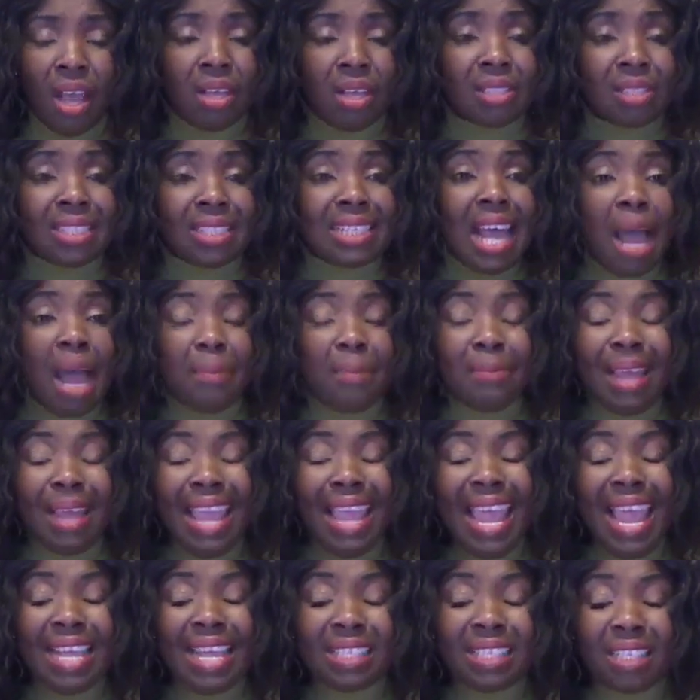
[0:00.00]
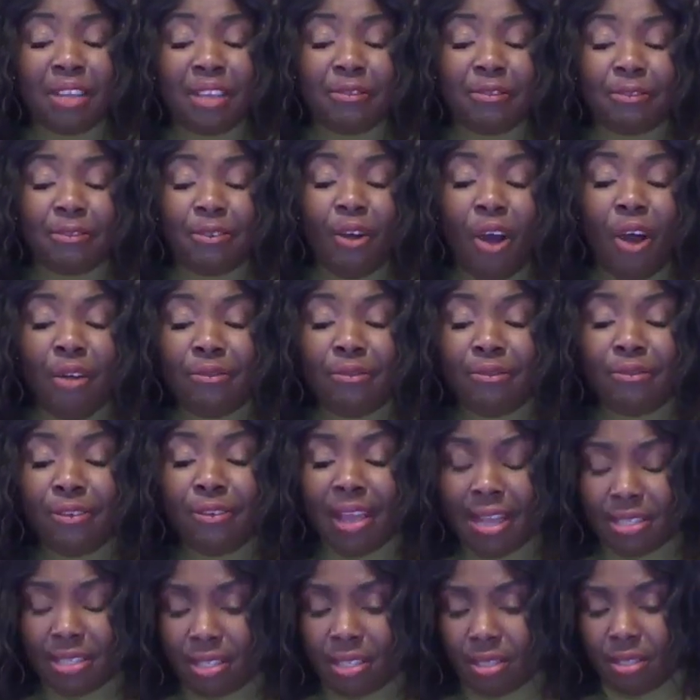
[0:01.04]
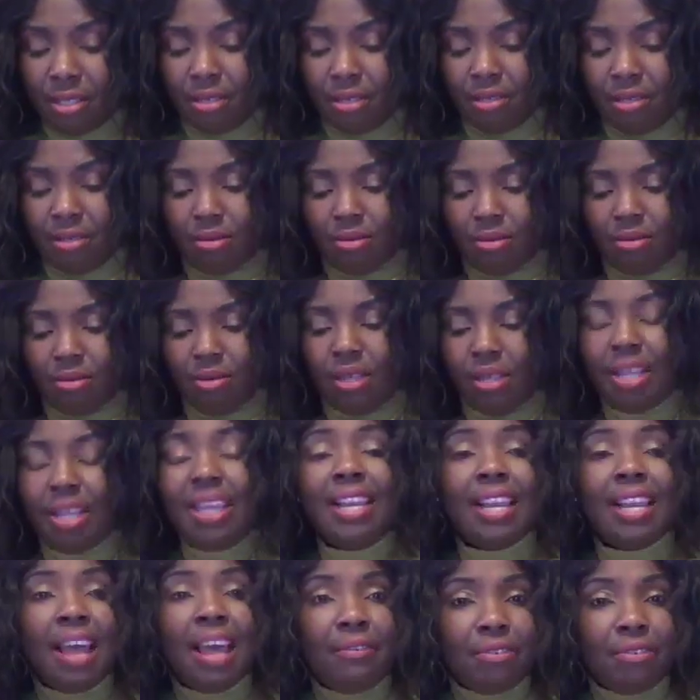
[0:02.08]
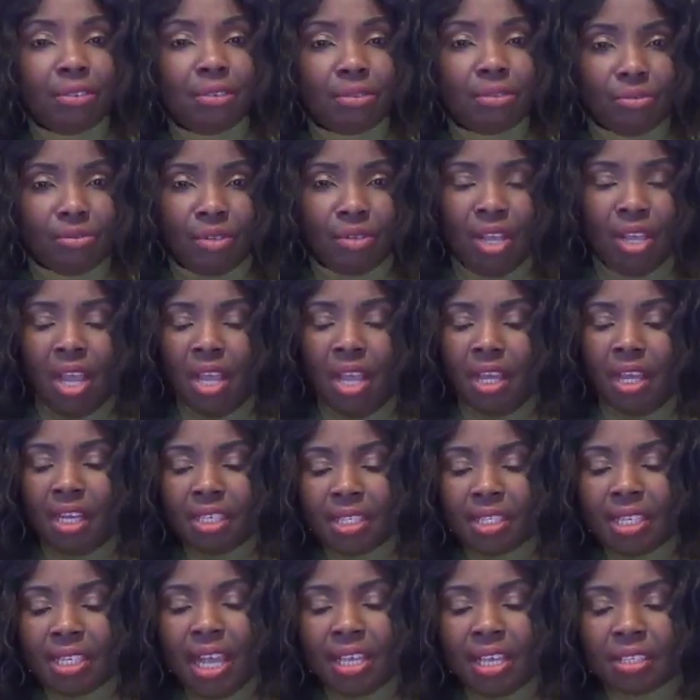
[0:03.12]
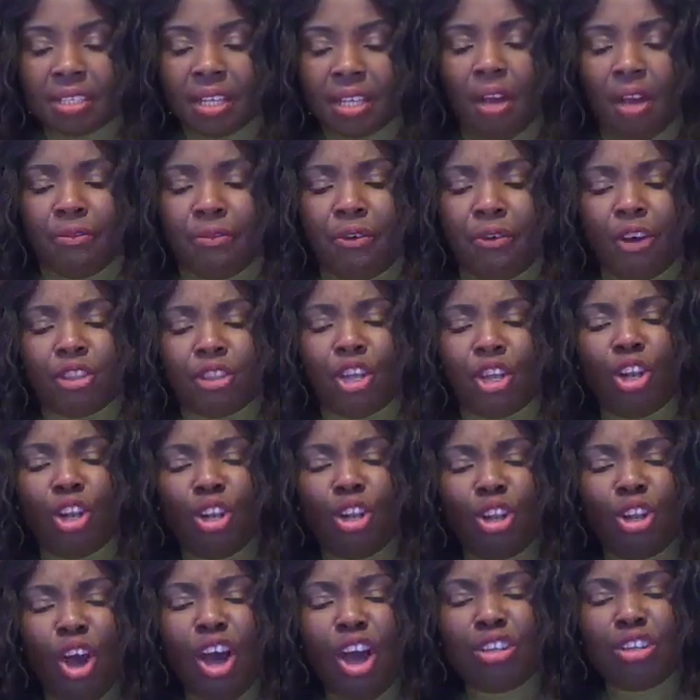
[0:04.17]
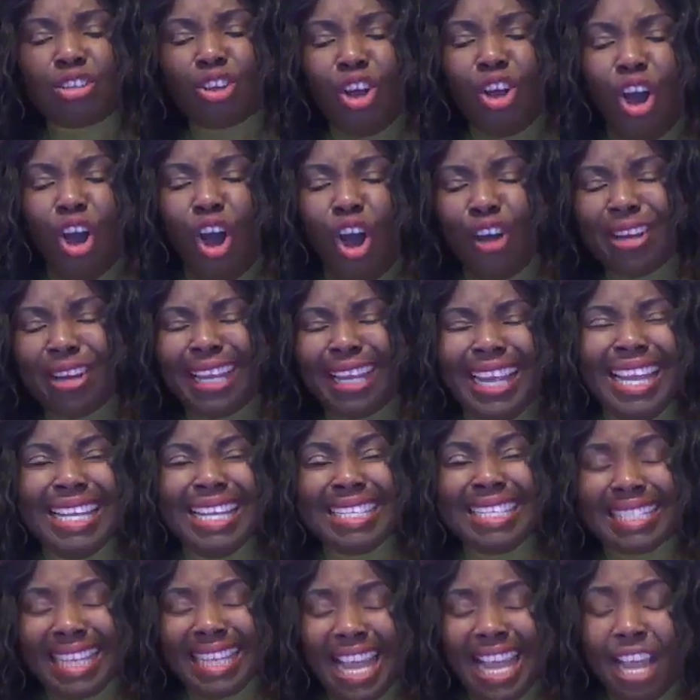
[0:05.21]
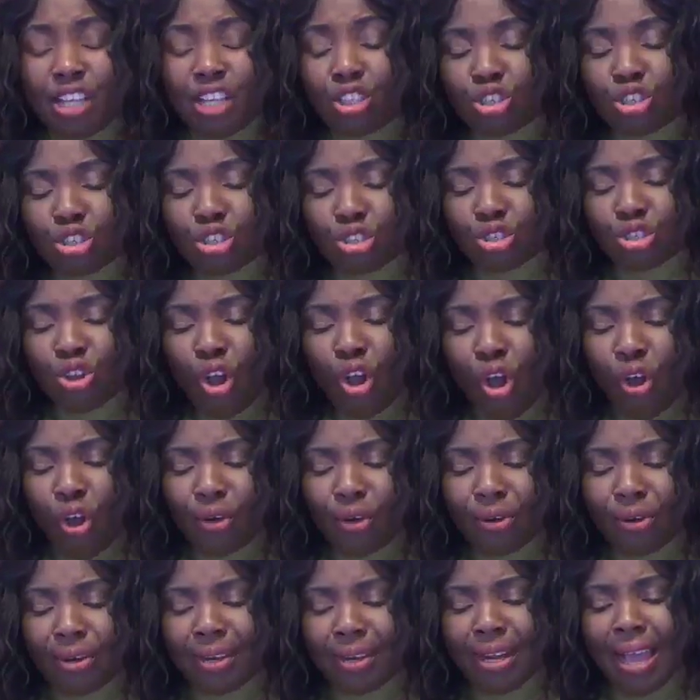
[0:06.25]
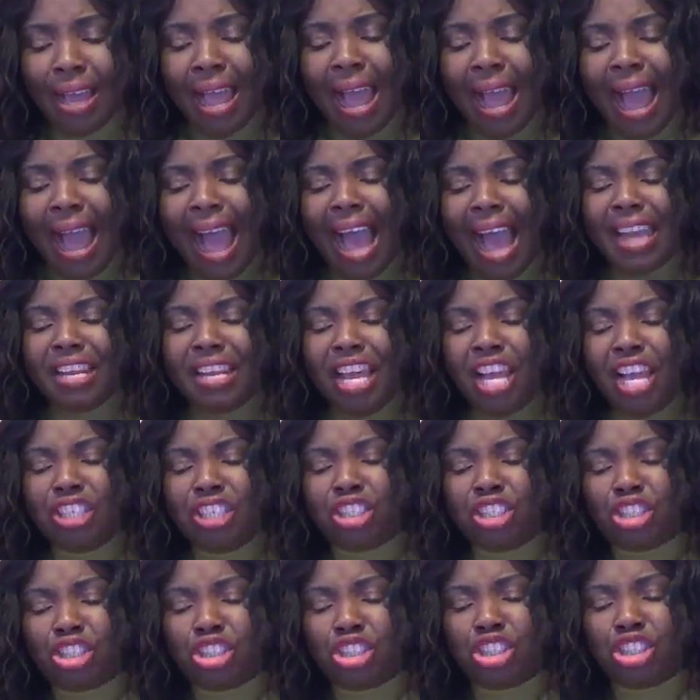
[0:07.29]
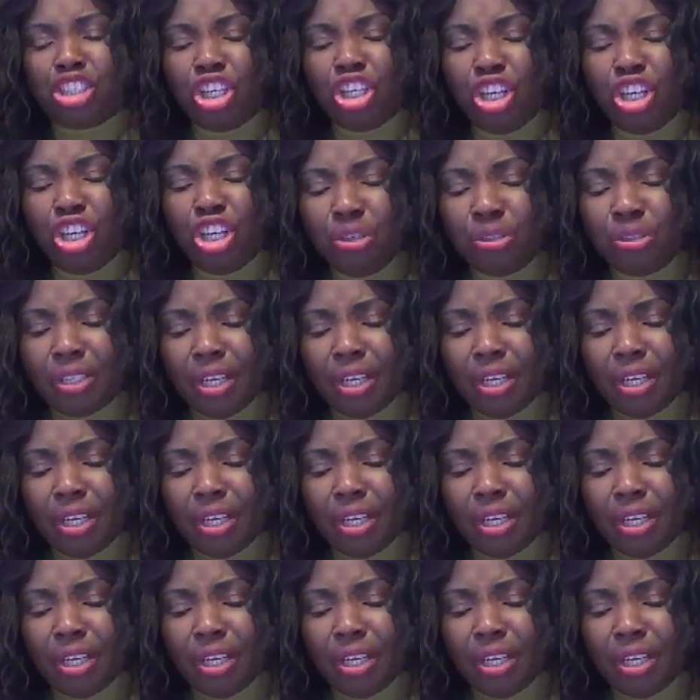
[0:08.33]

Psalm 84, verse 11. It says, for the Lord God is a sun and a shield.